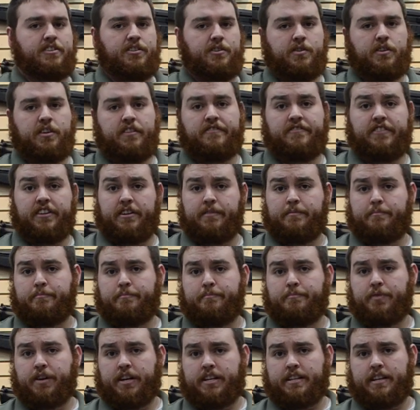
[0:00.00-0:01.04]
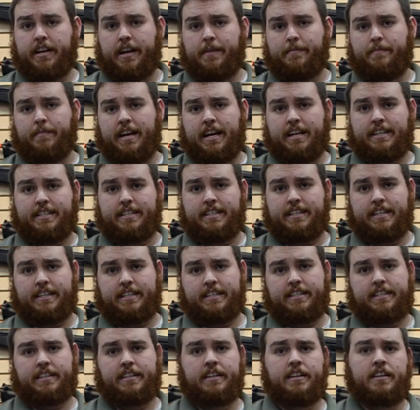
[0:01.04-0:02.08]
You could fit a brick type
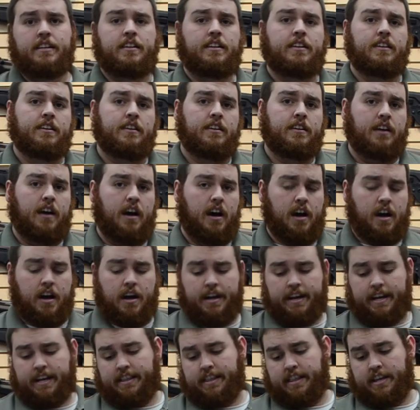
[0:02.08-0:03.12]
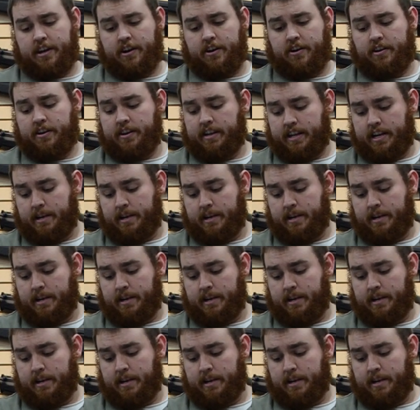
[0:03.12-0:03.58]
9.6 uh, in there.